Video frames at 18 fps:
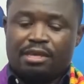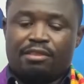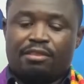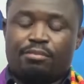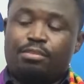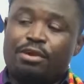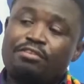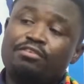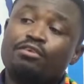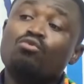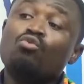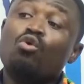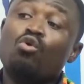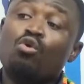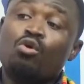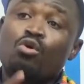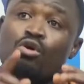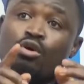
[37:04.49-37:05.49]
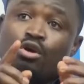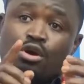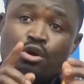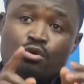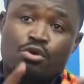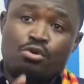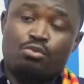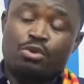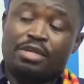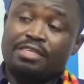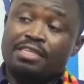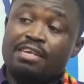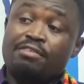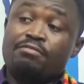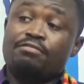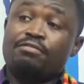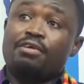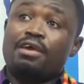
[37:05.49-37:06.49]
The person will
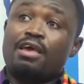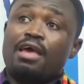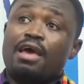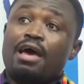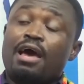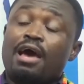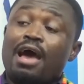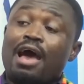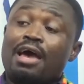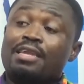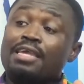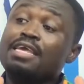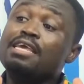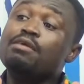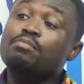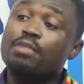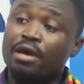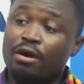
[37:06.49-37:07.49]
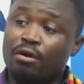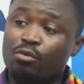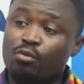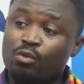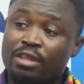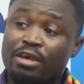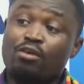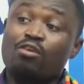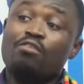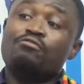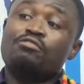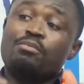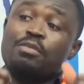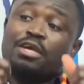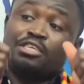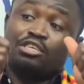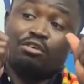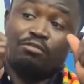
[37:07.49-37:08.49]
receive an email with a
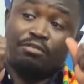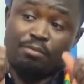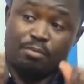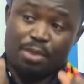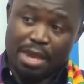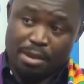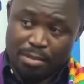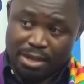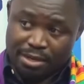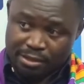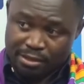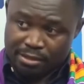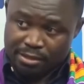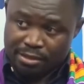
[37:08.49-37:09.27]
confirmation of the payment.